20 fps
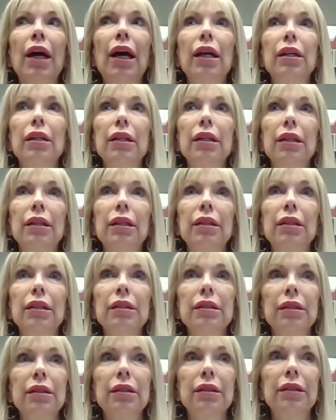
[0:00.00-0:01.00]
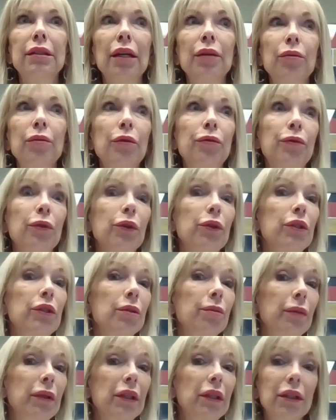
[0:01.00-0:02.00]
that get referred
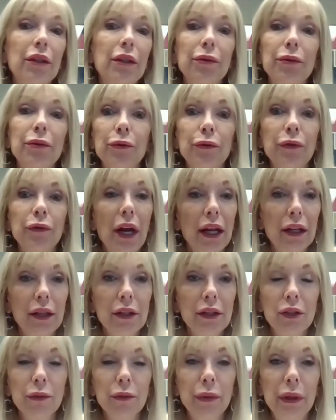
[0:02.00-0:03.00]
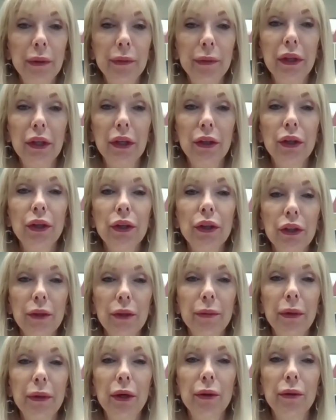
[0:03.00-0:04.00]
to me through friends or people that
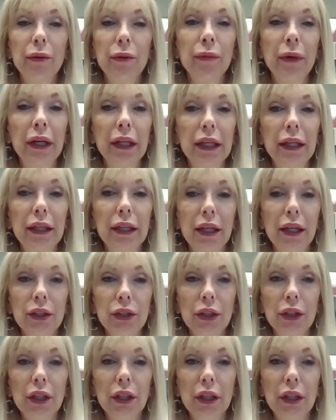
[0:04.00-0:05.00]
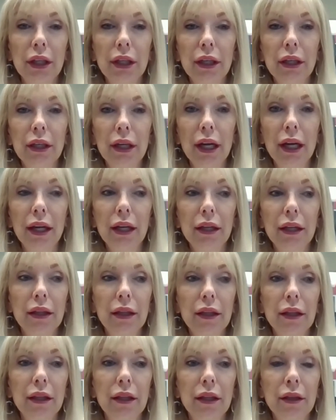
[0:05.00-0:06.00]
heard about my concussion and,
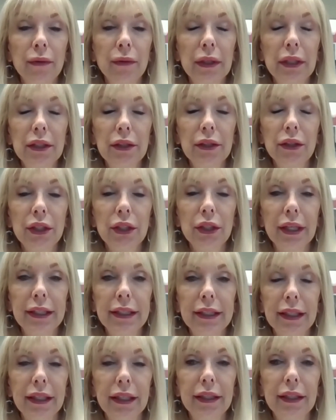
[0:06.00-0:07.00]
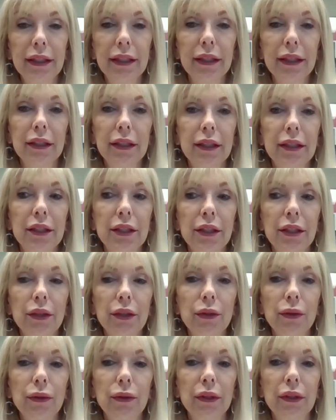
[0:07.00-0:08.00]
and the research I did
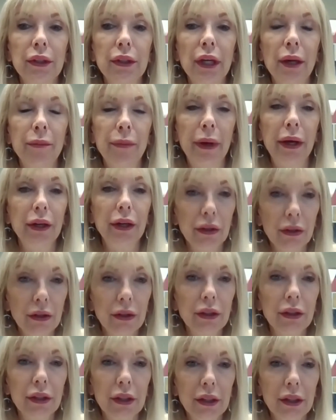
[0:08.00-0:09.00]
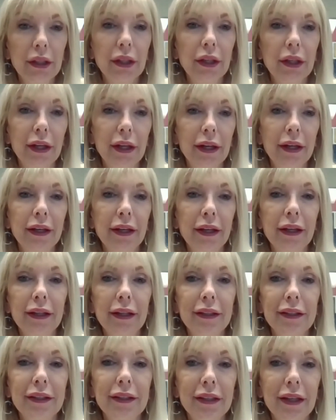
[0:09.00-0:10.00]
to get better.
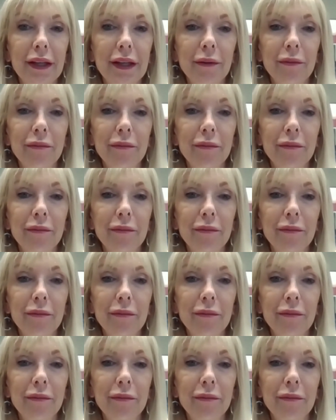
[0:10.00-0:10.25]
And,